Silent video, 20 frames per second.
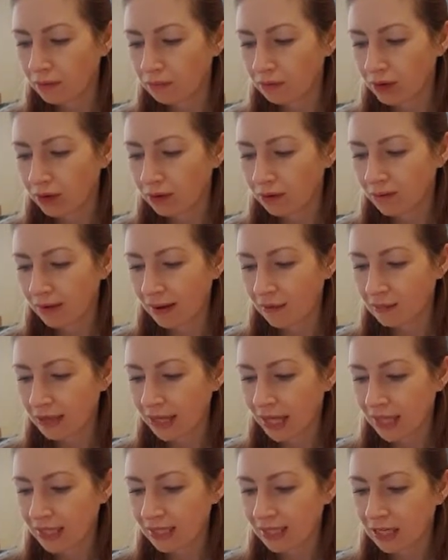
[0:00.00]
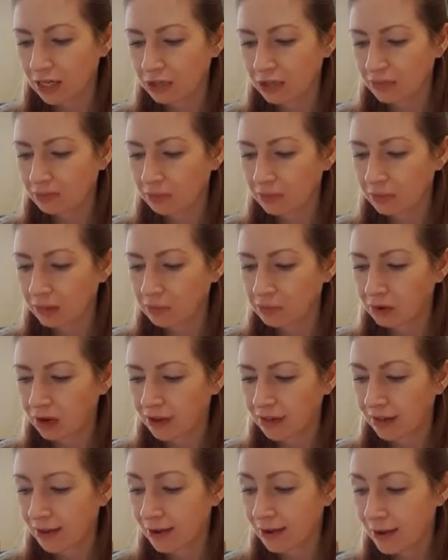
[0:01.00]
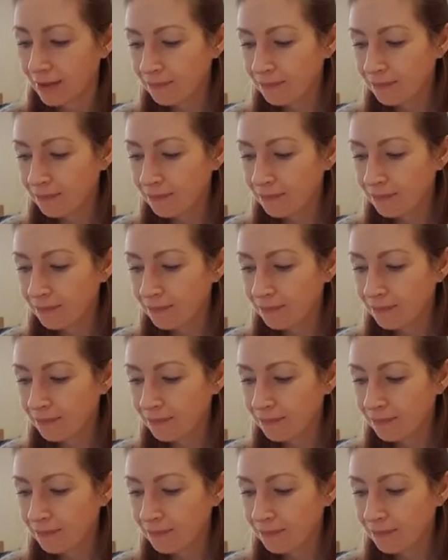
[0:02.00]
and run our family gas station with my brother.